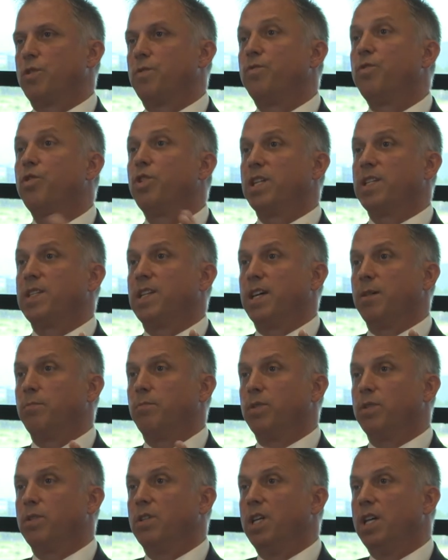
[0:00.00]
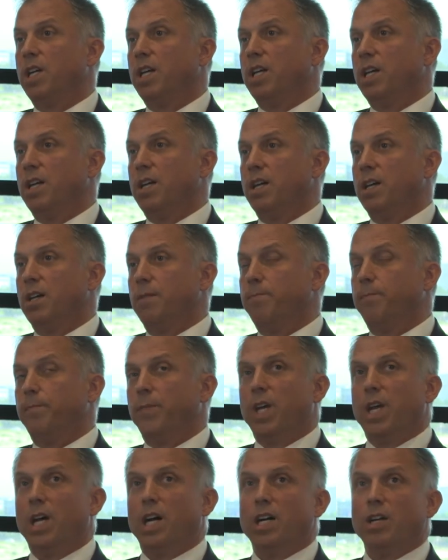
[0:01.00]
For example,
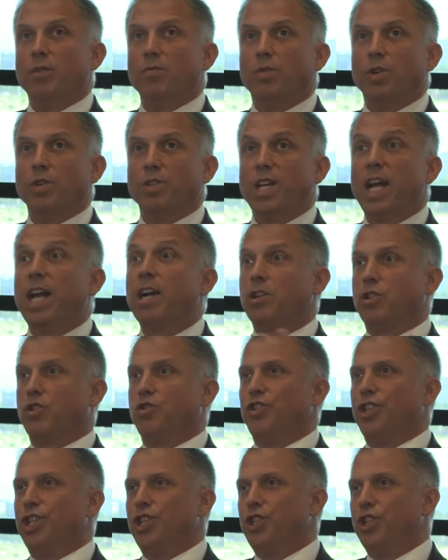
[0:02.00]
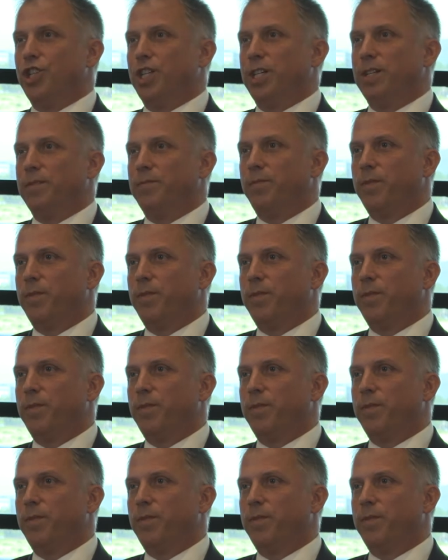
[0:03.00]
I want air conditioning.